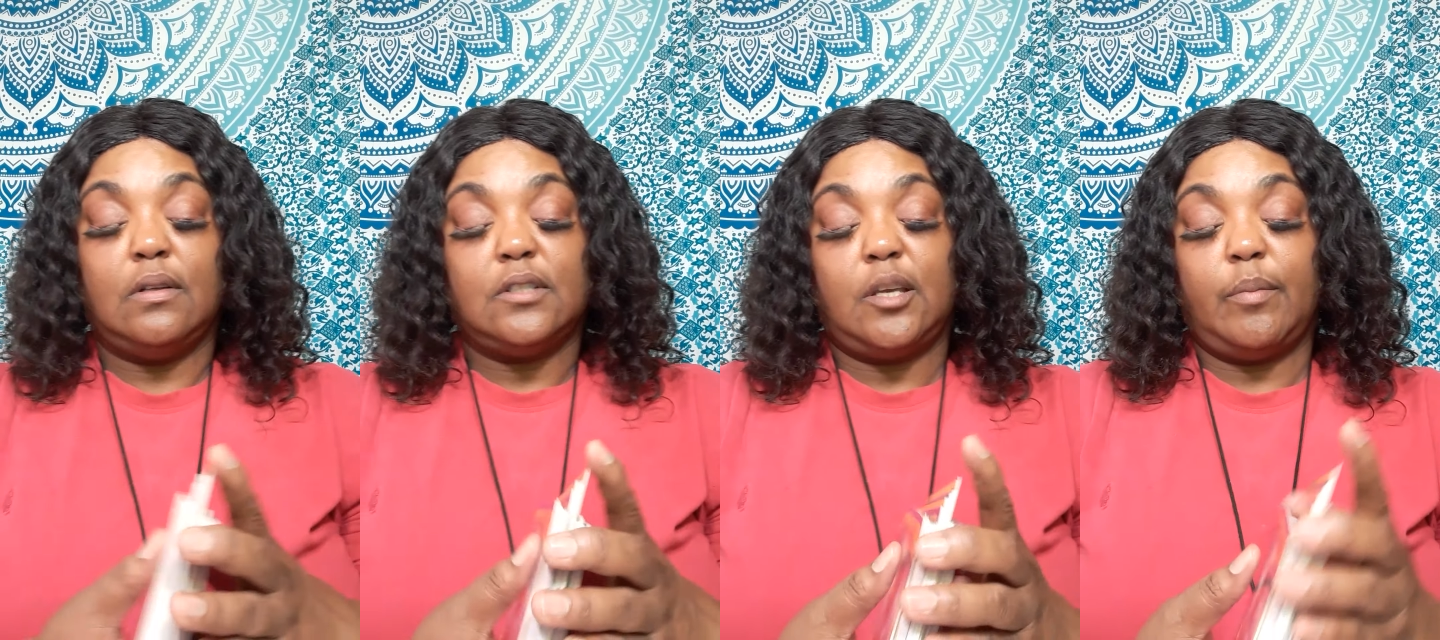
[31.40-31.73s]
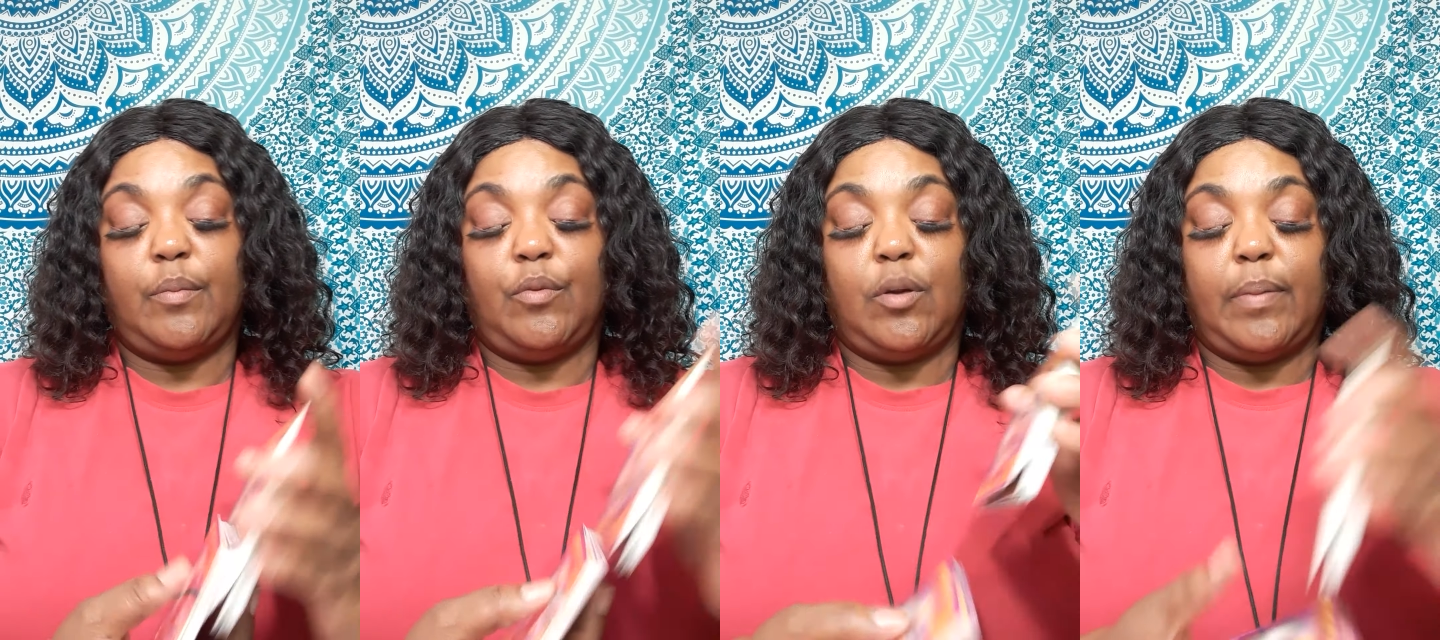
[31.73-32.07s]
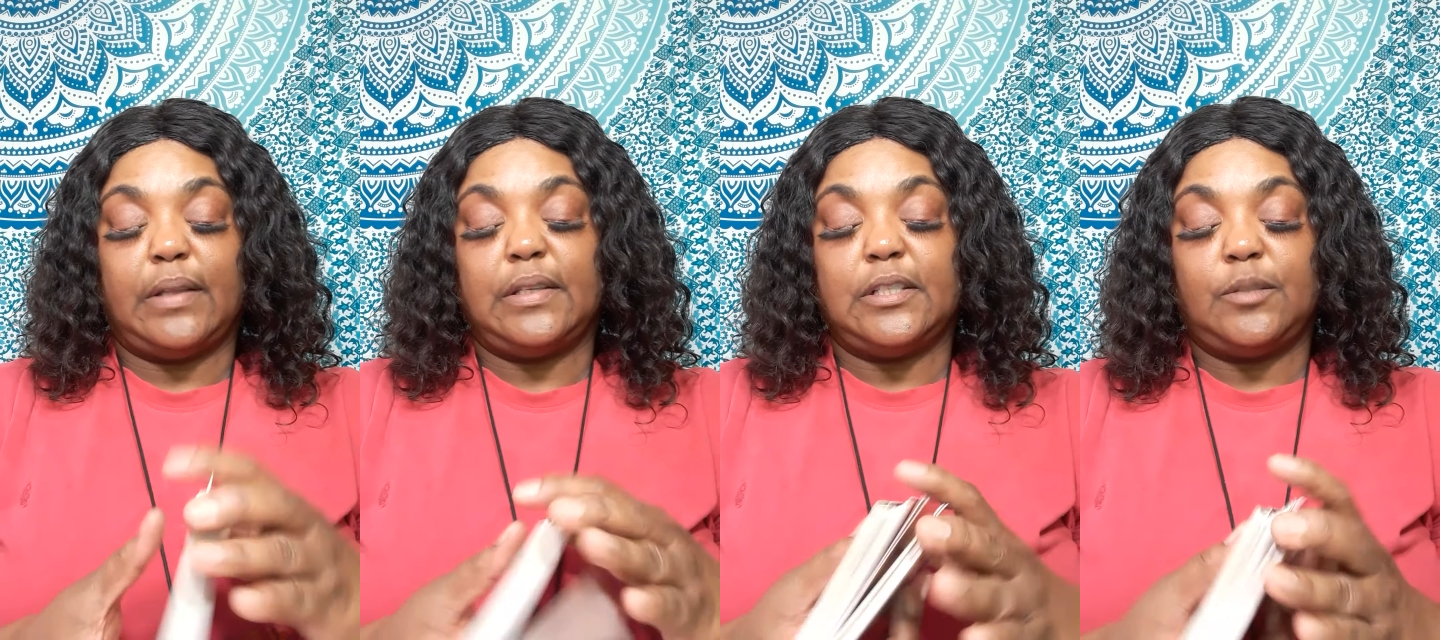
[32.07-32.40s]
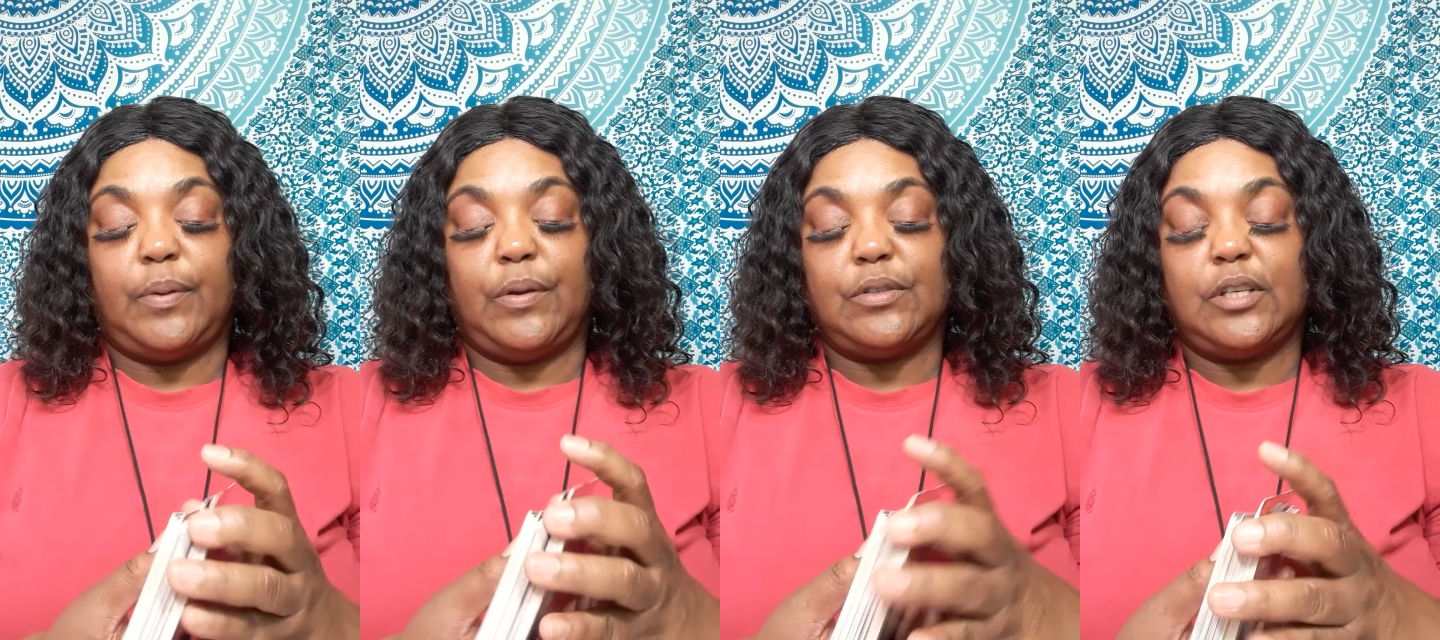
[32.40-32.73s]
Tell me more about this
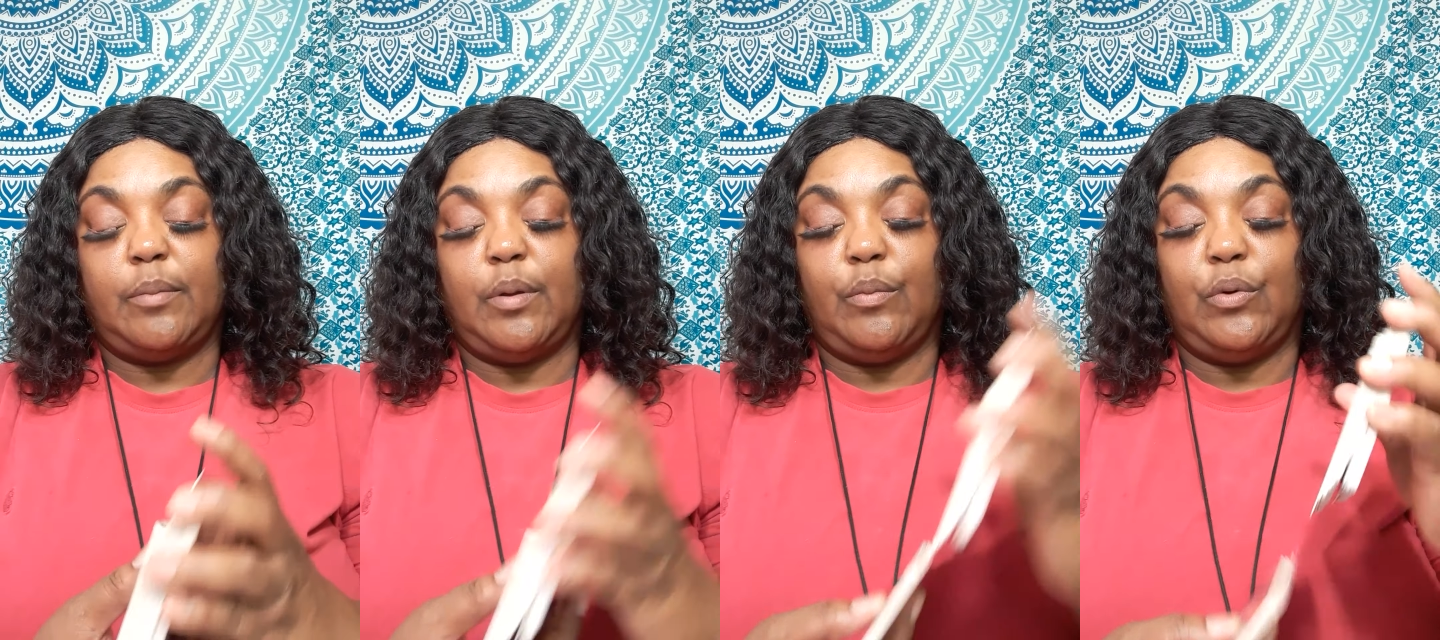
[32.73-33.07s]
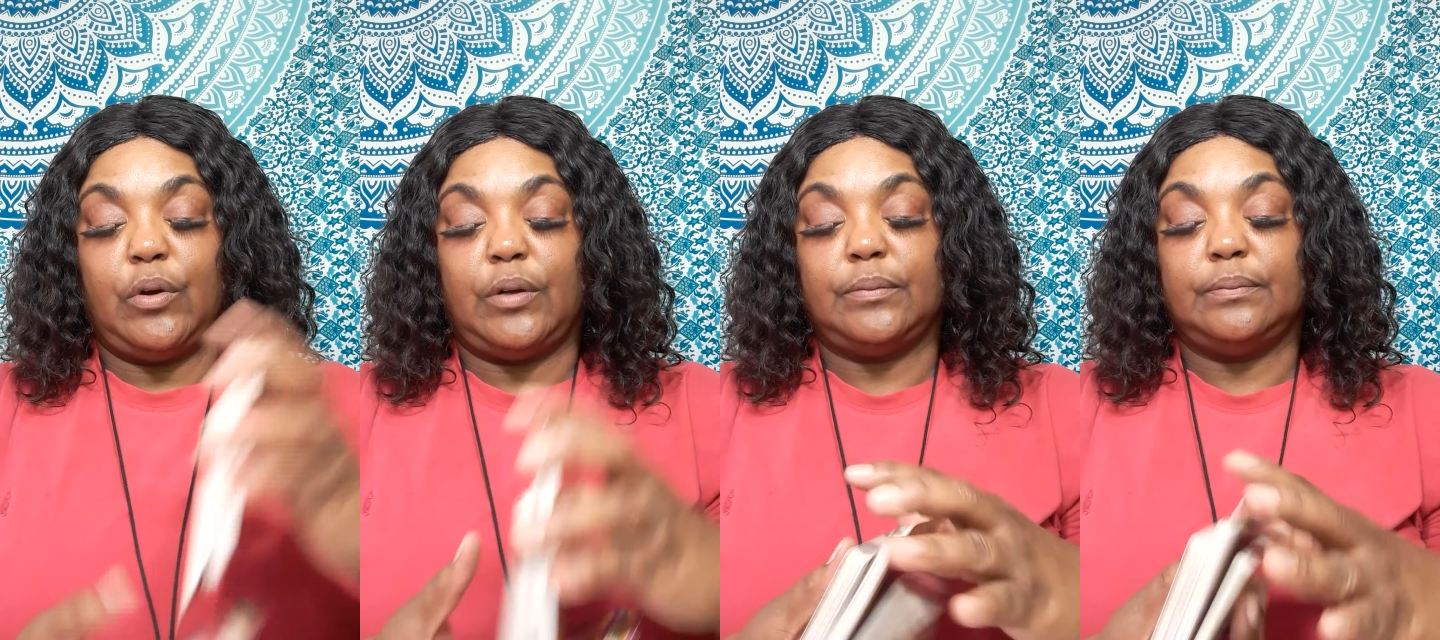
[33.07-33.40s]
spirit. Tell me more.